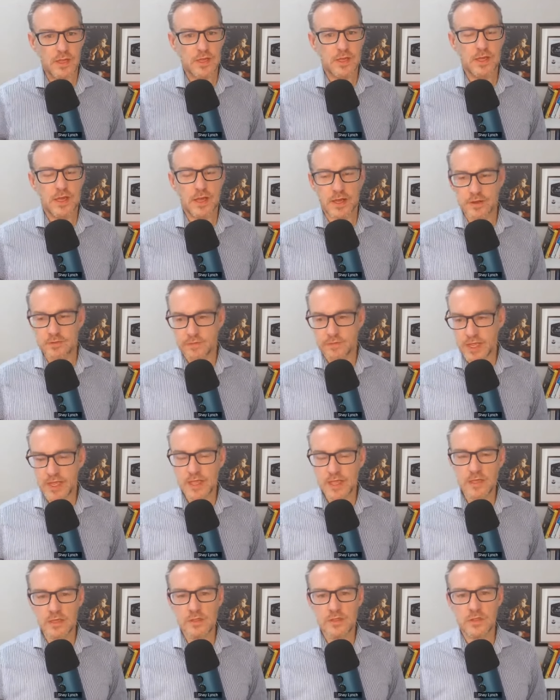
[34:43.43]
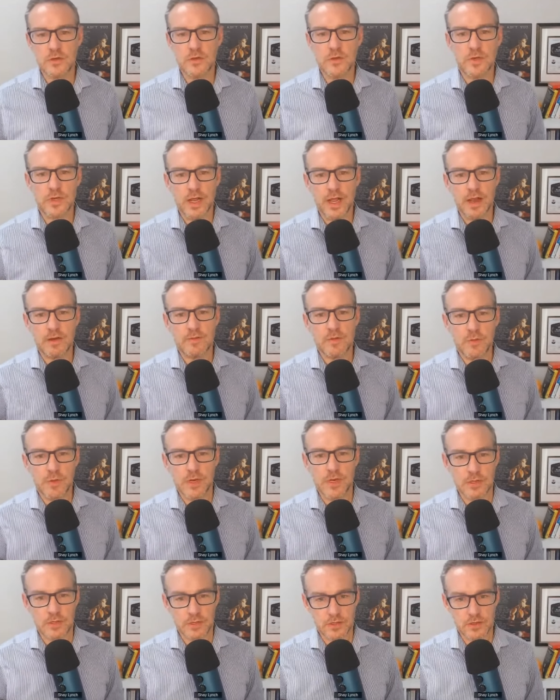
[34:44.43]
And if they can do it, everybody
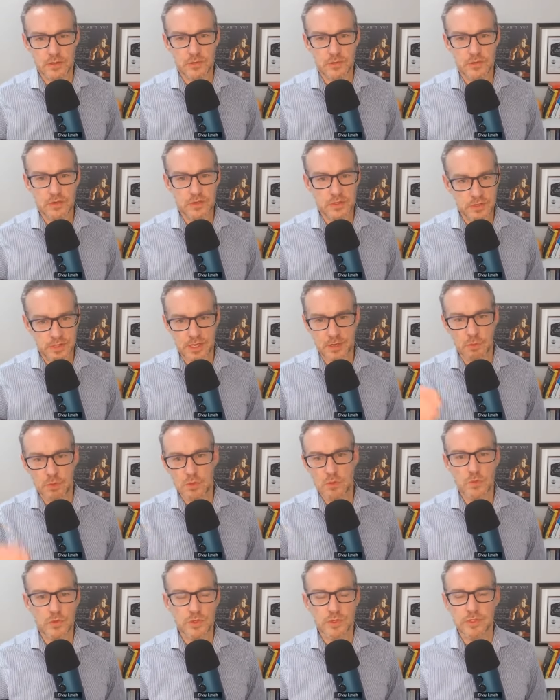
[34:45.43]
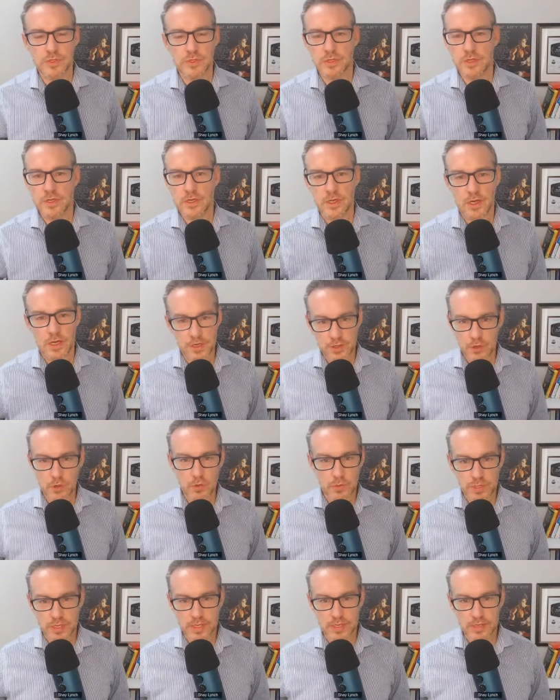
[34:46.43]
can do it, because they were once a nobody.